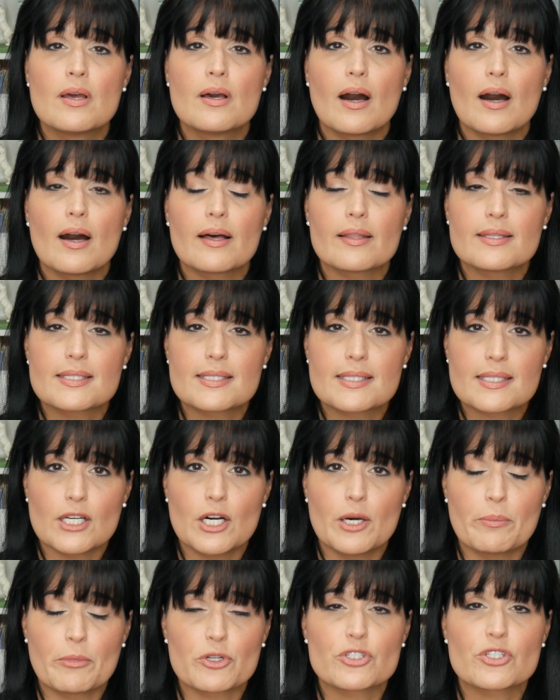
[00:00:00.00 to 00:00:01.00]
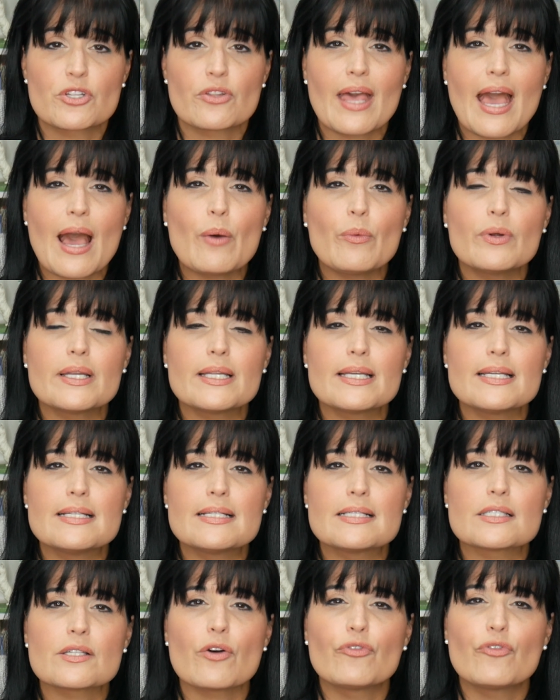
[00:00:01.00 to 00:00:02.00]
the summer. So that one
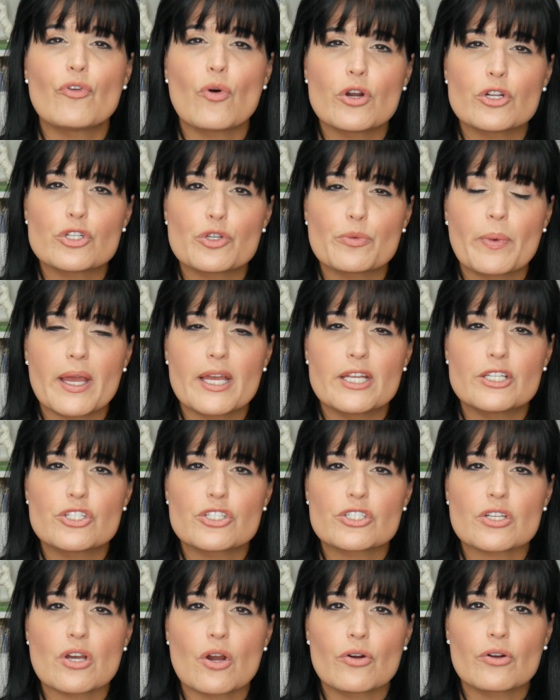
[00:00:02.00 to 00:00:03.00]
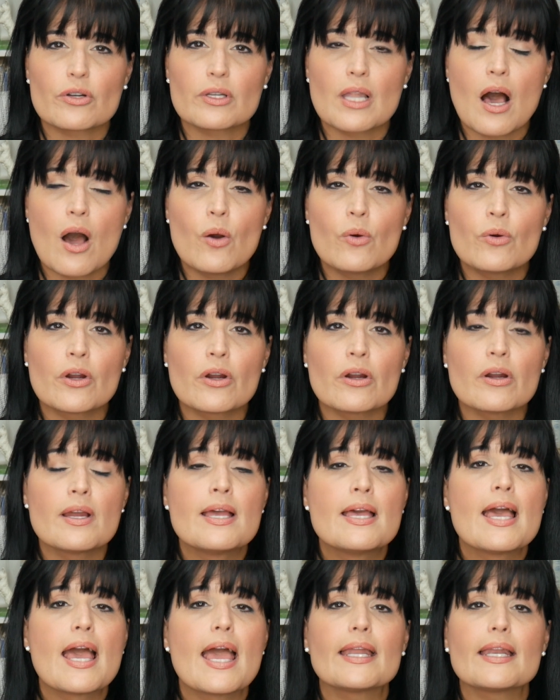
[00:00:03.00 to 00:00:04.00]
is 400 pages or longer,
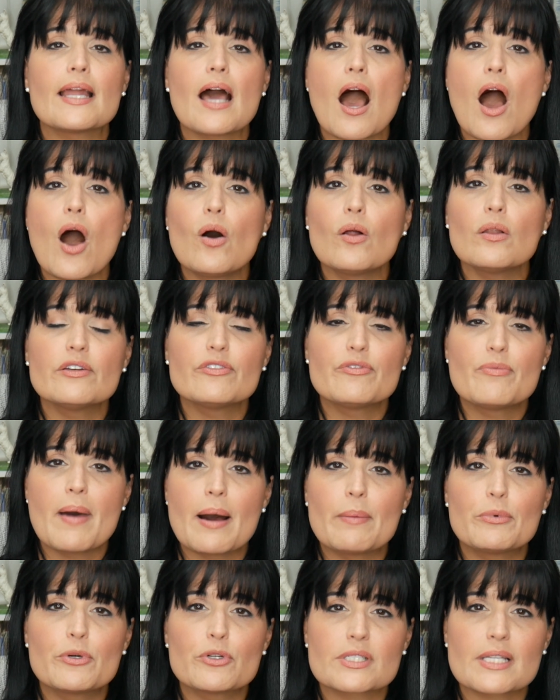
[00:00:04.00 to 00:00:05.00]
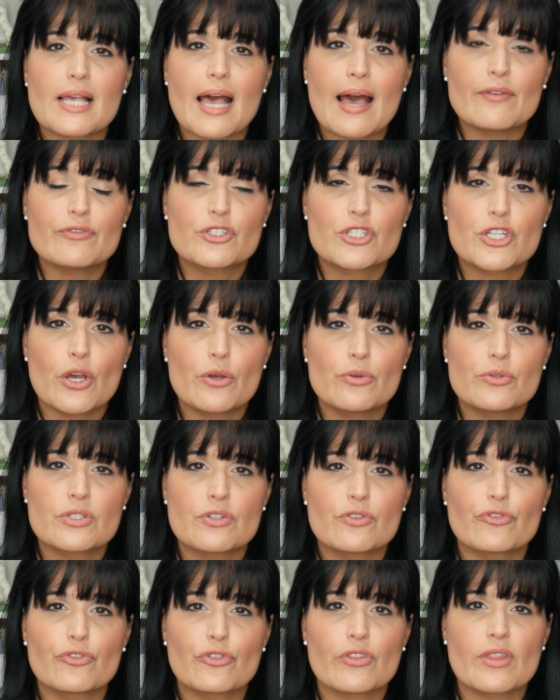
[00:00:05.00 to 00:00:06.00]
and all of my books I've
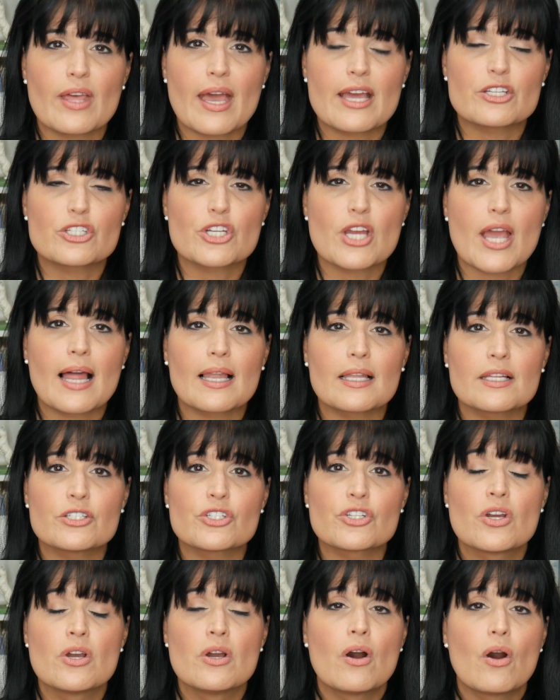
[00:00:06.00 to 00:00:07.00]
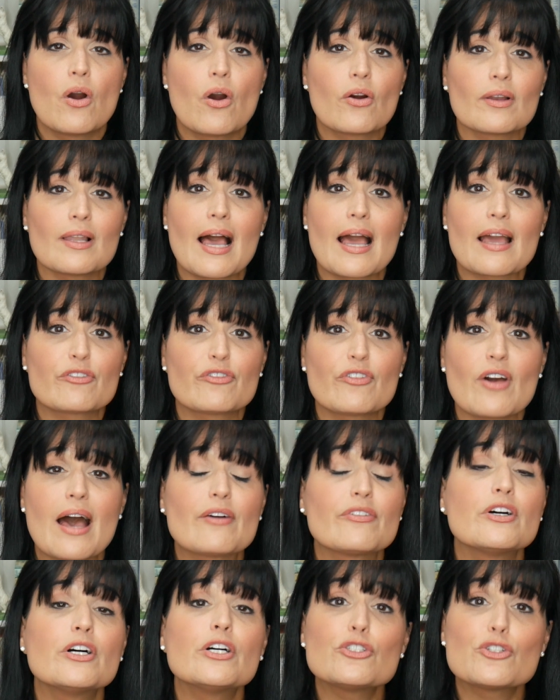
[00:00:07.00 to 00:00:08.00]
chosen for that challenge are like
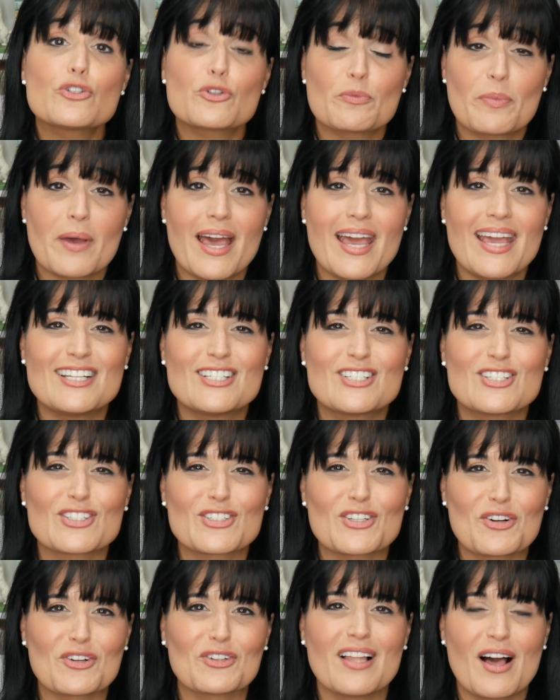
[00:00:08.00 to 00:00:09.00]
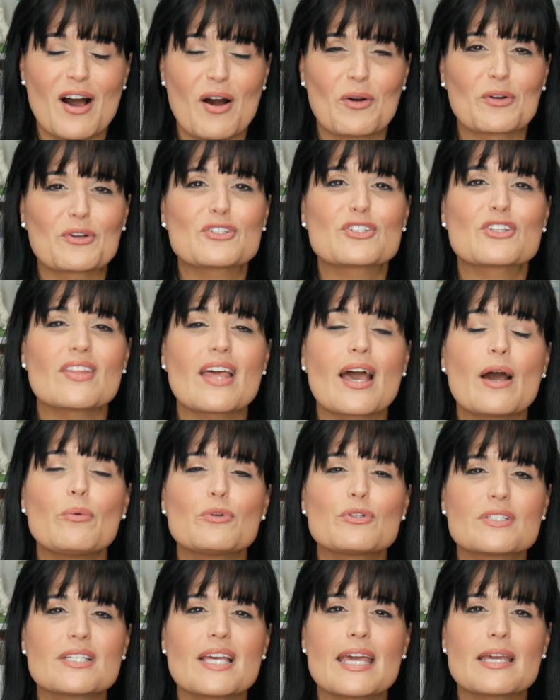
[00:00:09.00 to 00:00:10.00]
500 pages or longer. So that
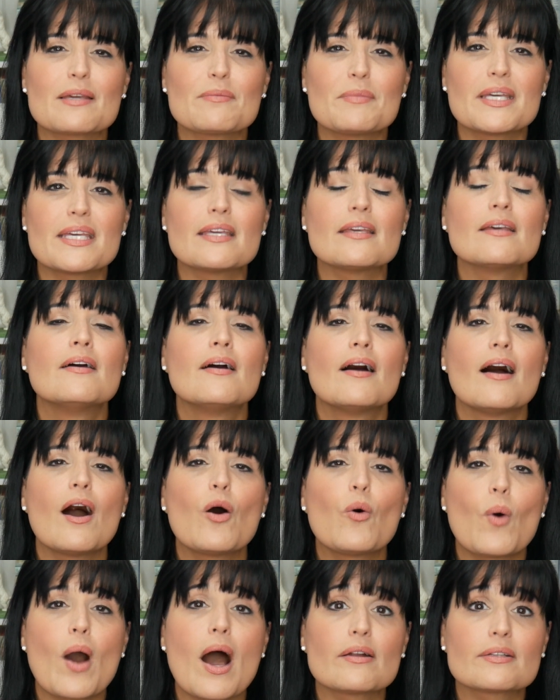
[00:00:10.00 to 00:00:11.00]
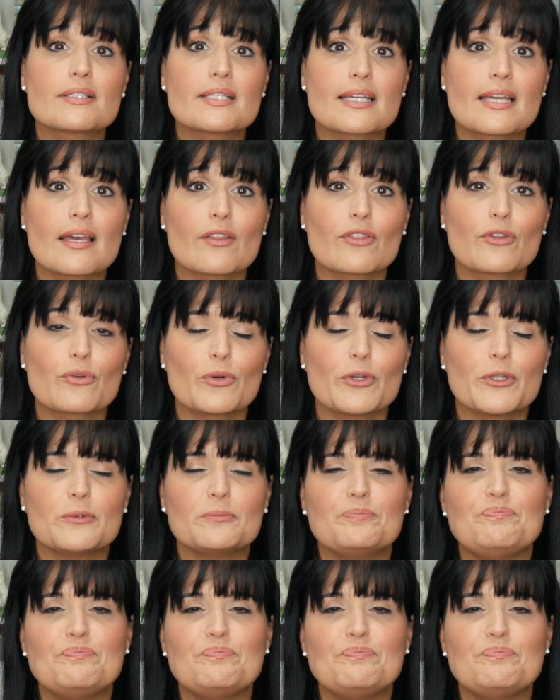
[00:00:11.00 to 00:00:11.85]
will take me a while to get through.